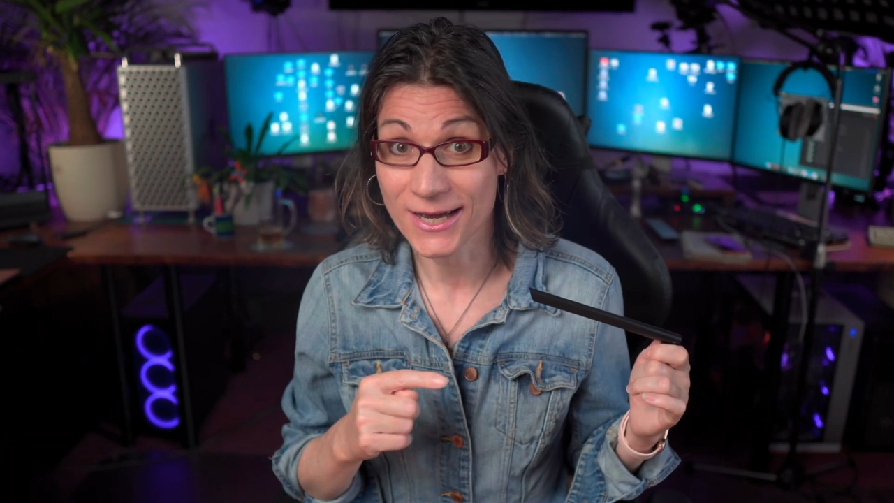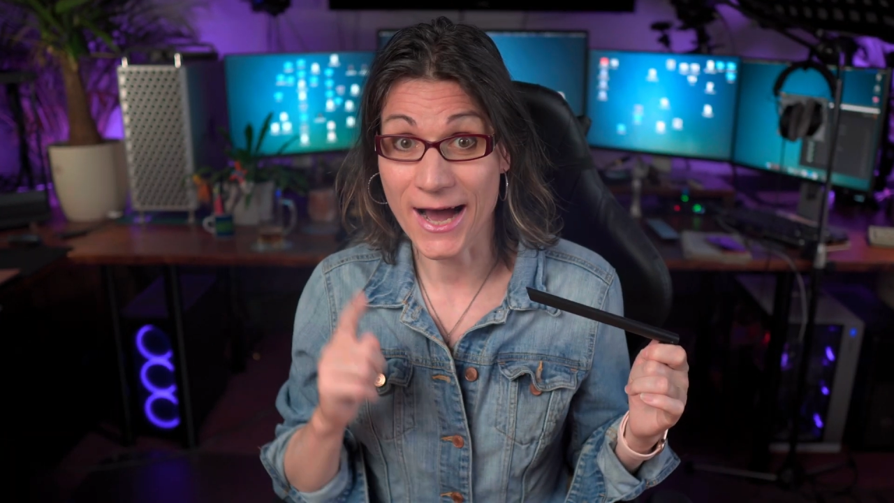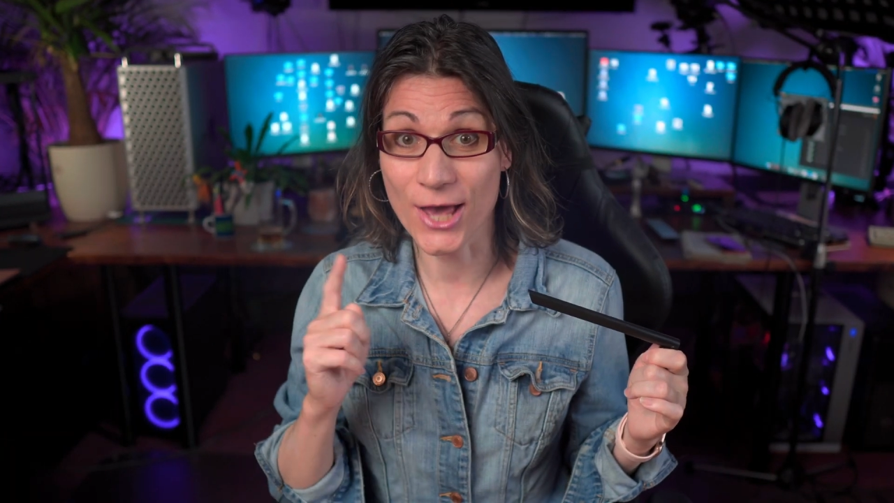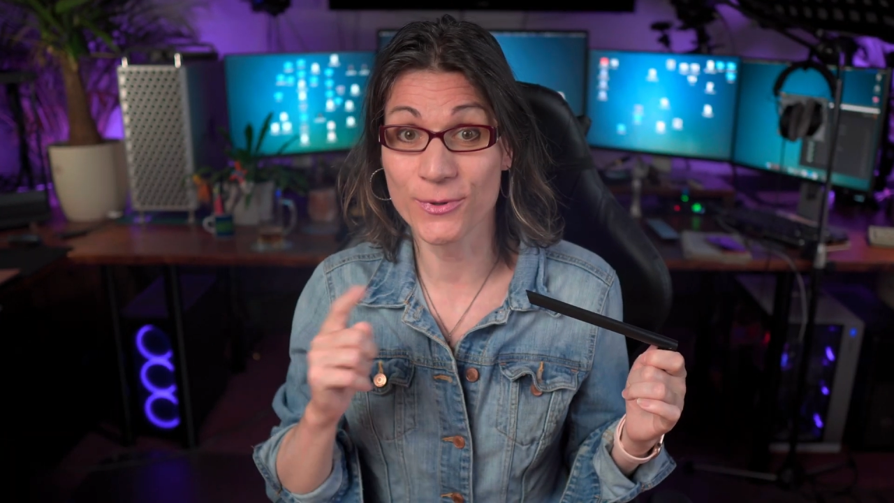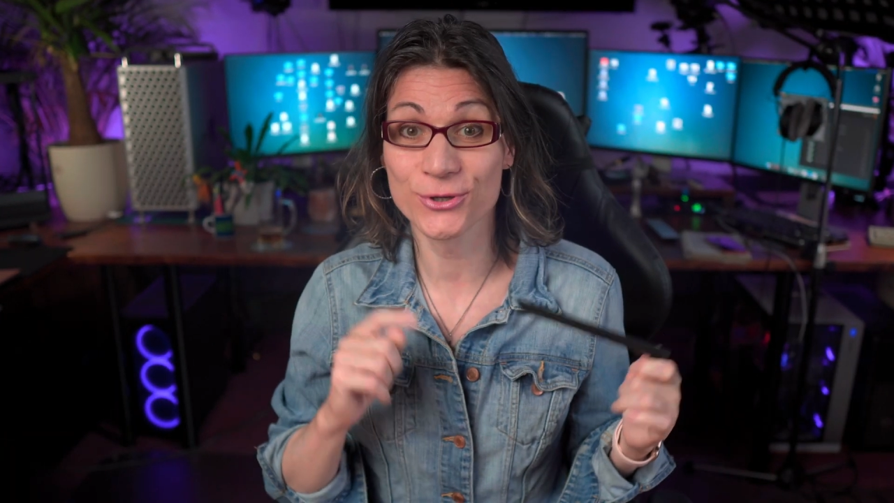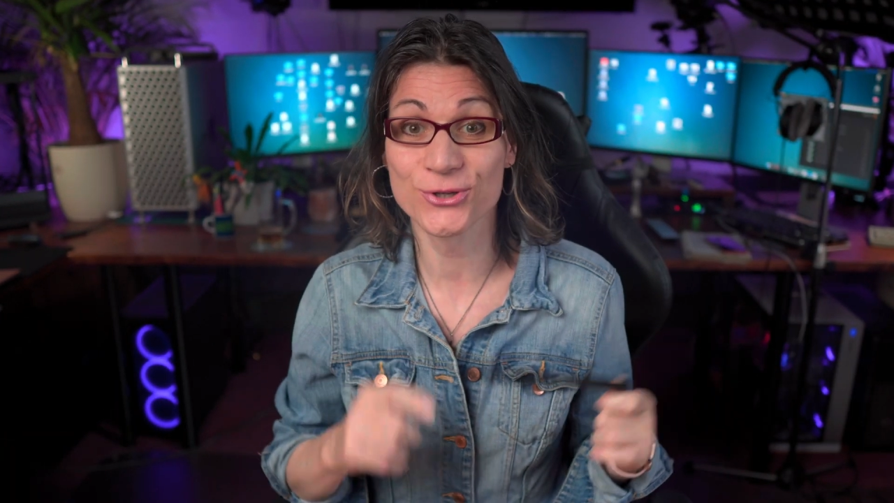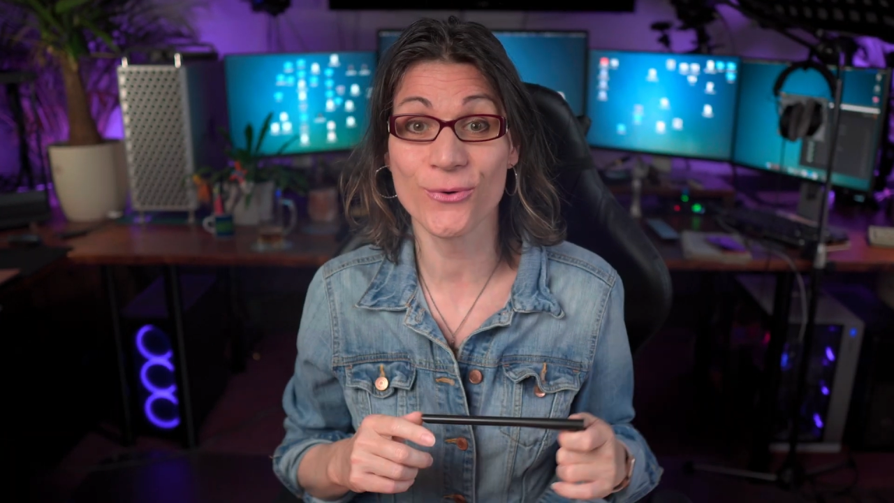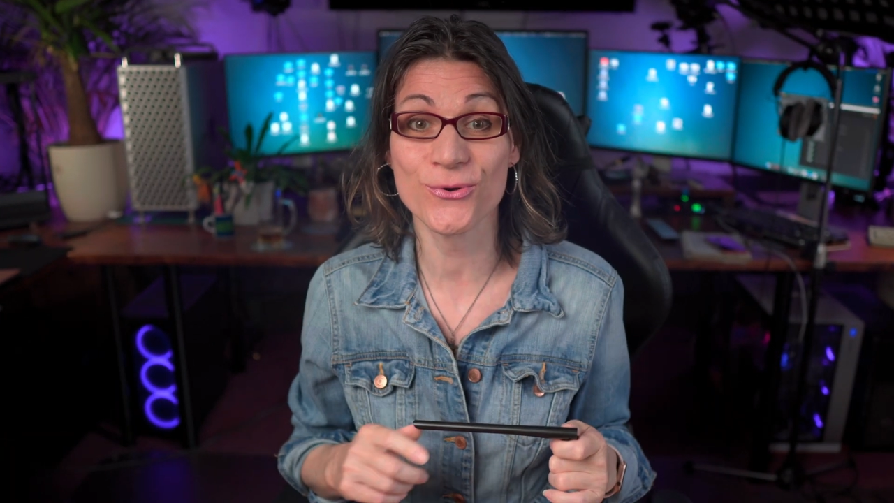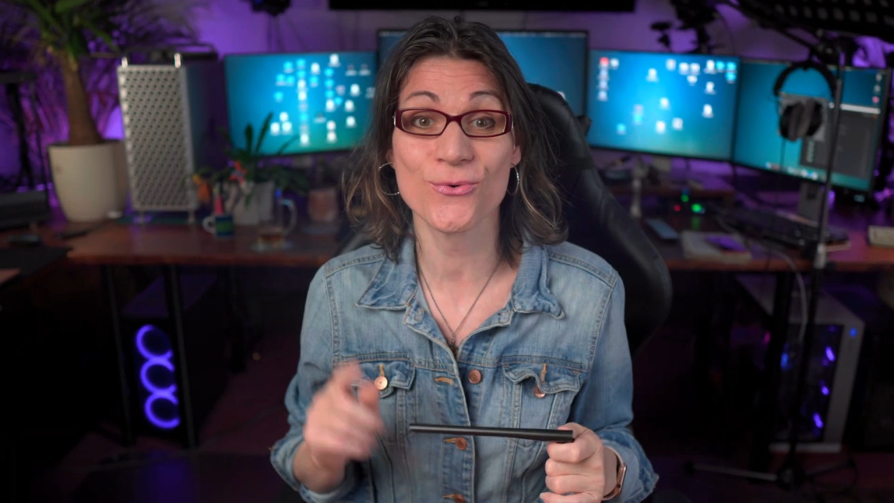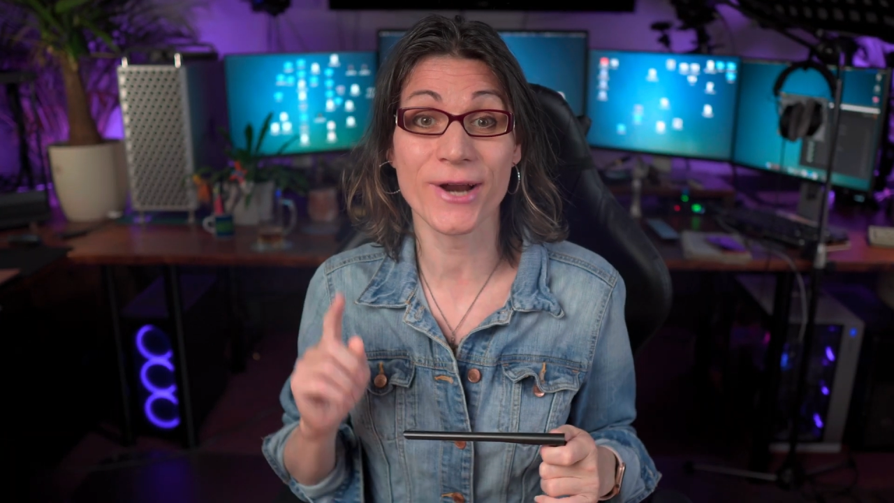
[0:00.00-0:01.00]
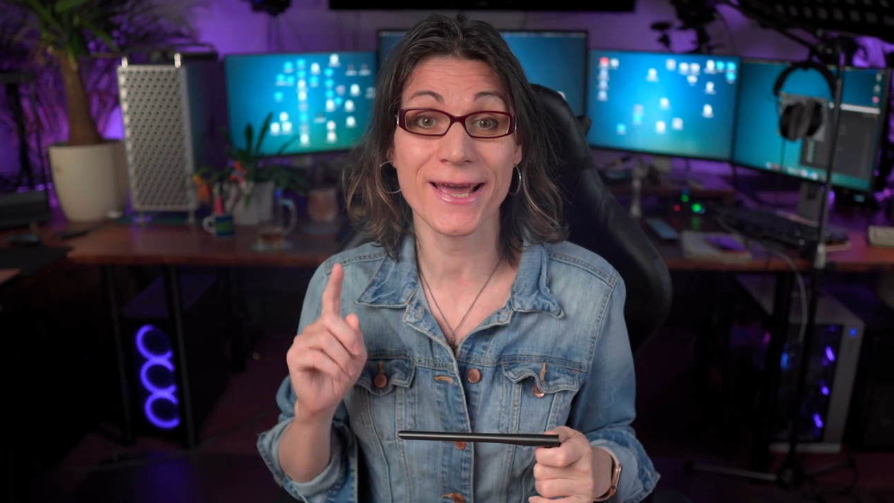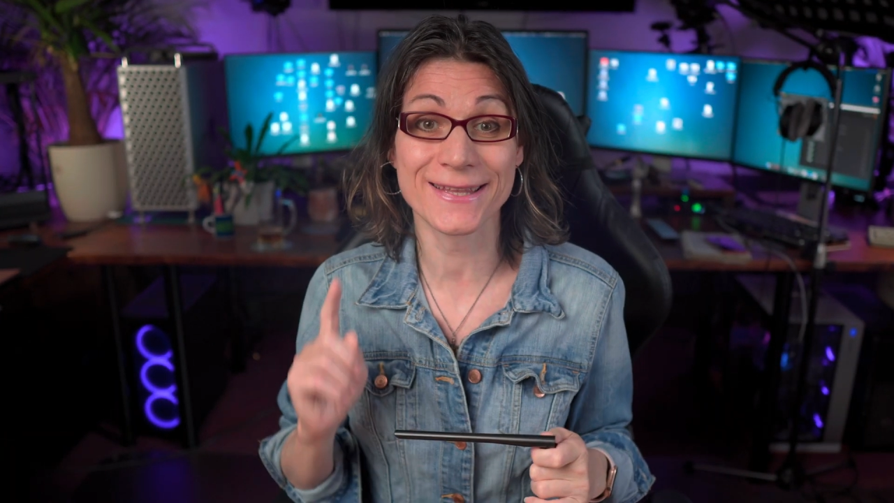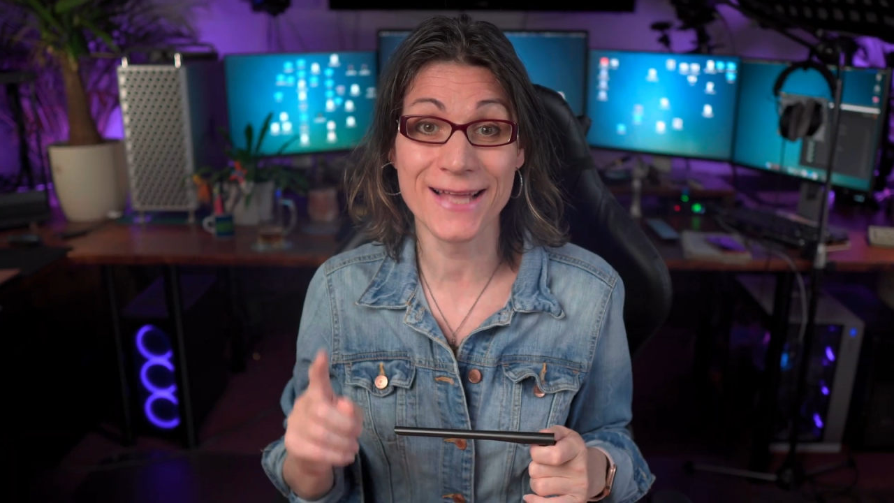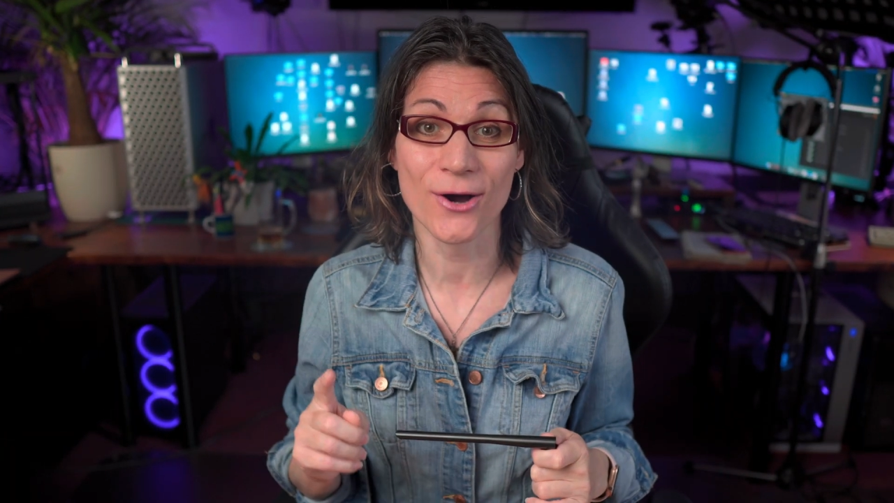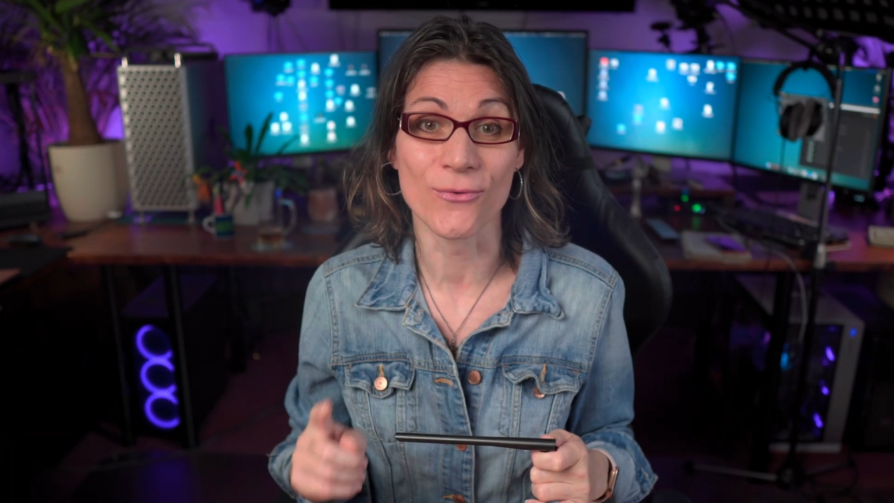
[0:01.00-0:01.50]
I will show you
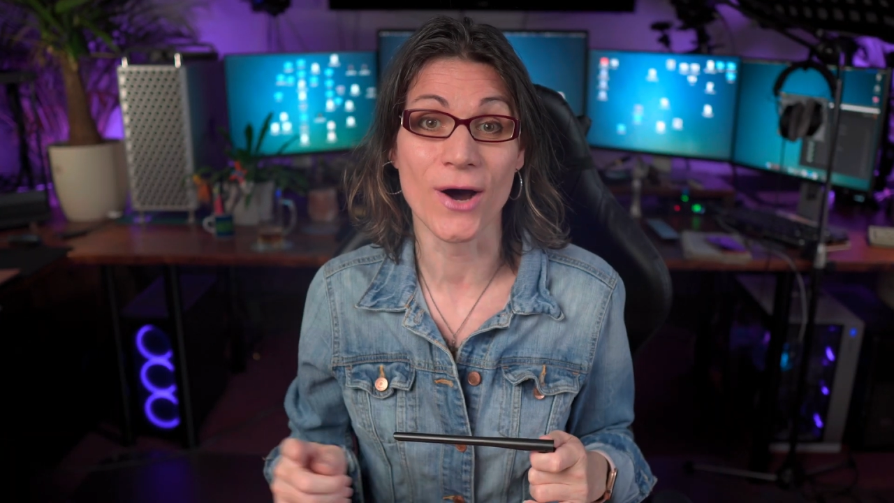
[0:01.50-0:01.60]
right now